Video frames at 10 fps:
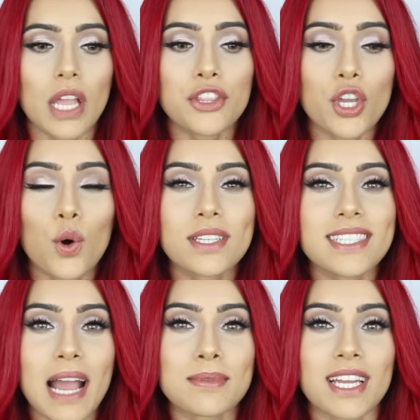The only
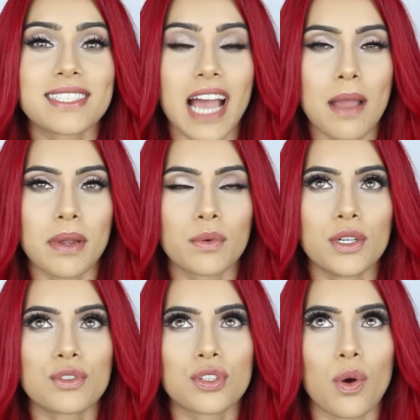times I dye my
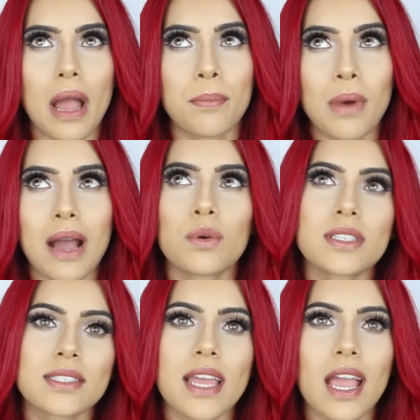roots, so I
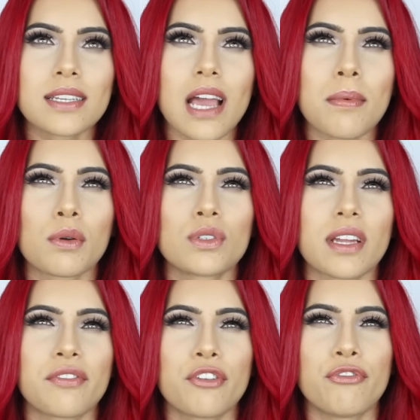would say I dye my roots
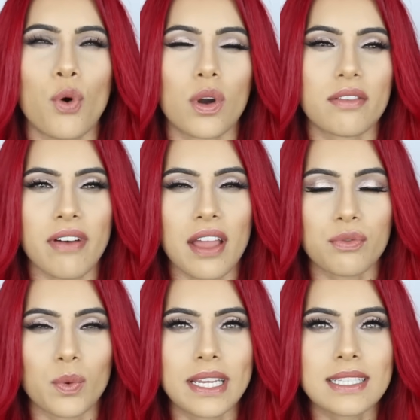every 4 to
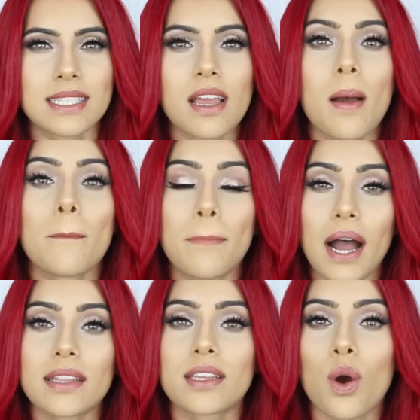5 weeks,
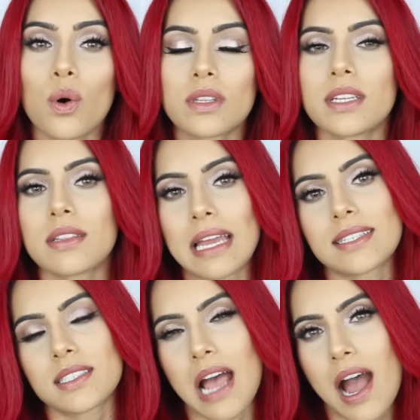but the only
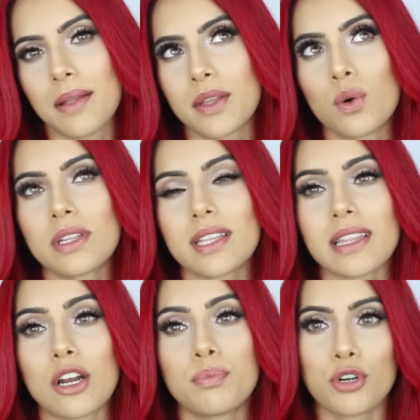thing
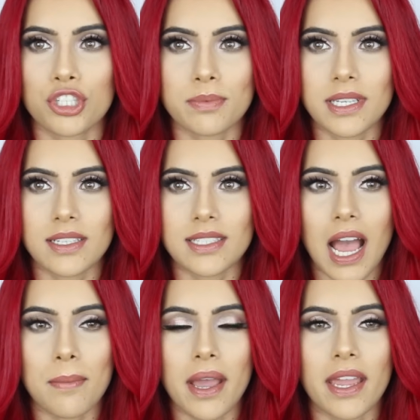that'll push me to
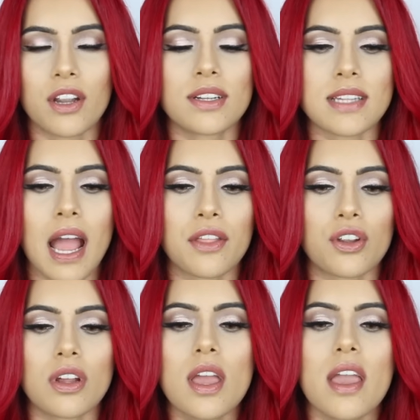dye my hair is
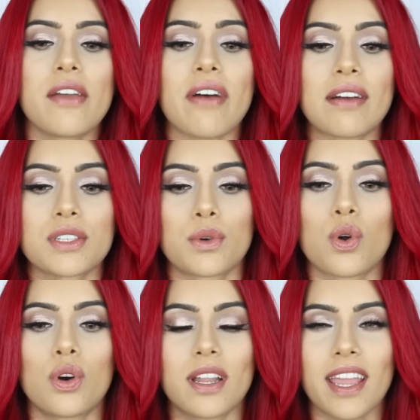either if I have to
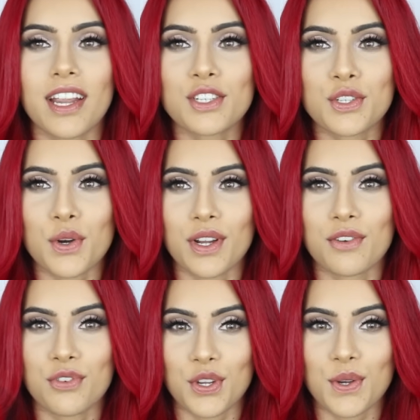record a hair
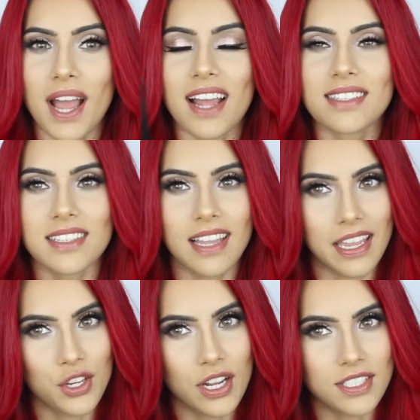tutorial for you guys and
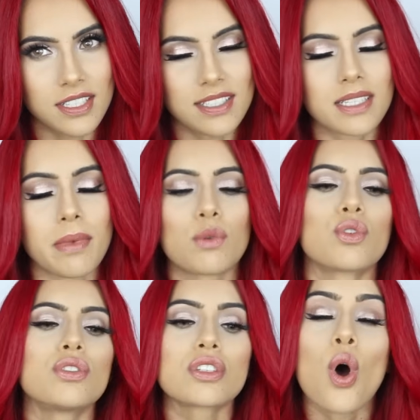like you guys are gonna see my
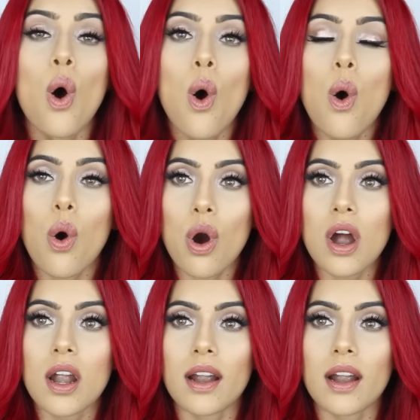roots, or